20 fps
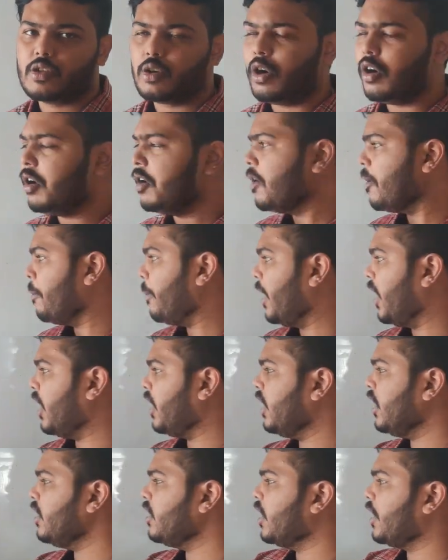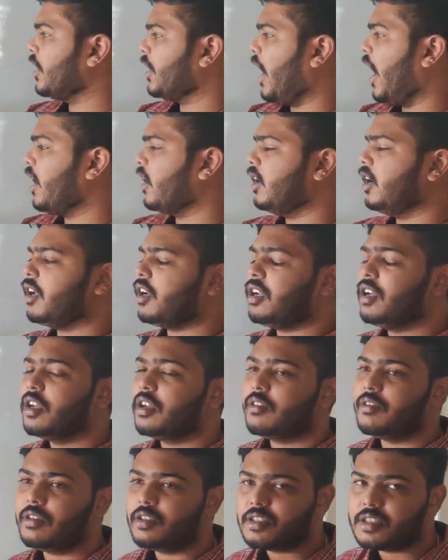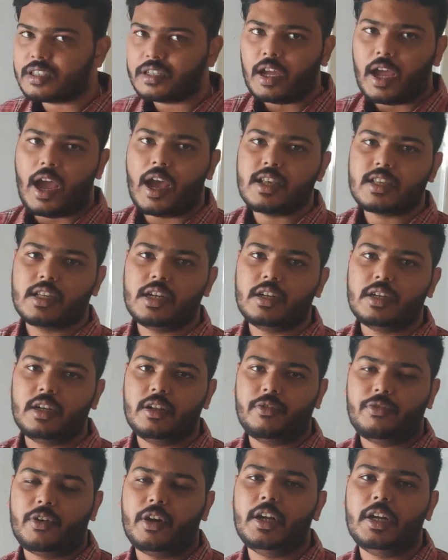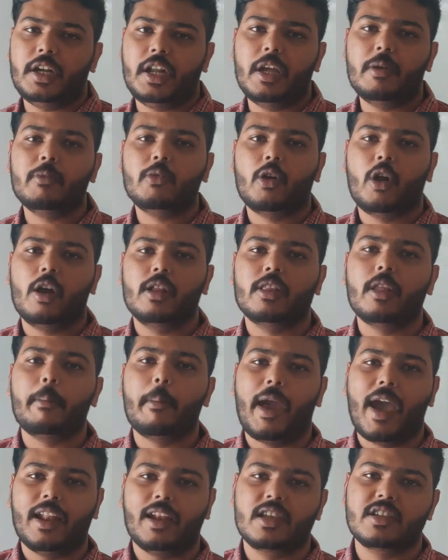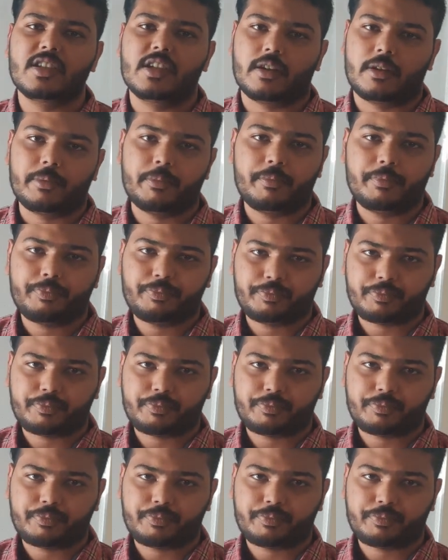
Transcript: So mainly the tracker, which has a different name called the manager.